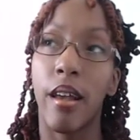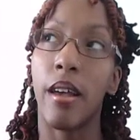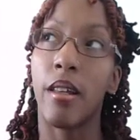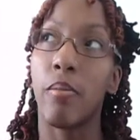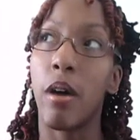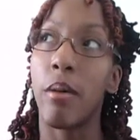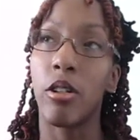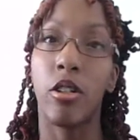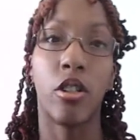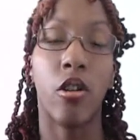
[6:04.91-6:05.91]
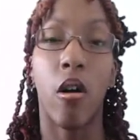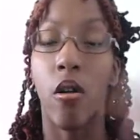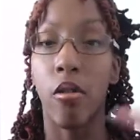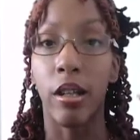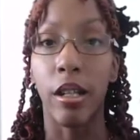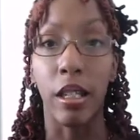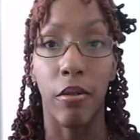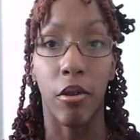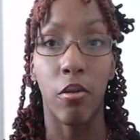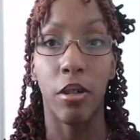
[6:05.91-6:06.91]
and probably just saw on a list
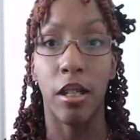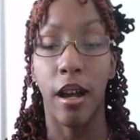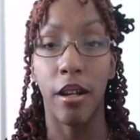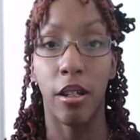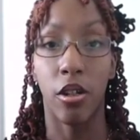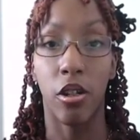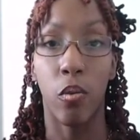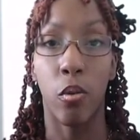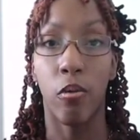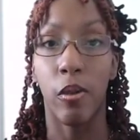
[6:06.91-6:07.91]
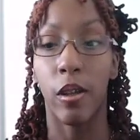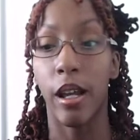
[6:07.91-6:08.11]
of, oh, it's toxic, shouldn't work with it.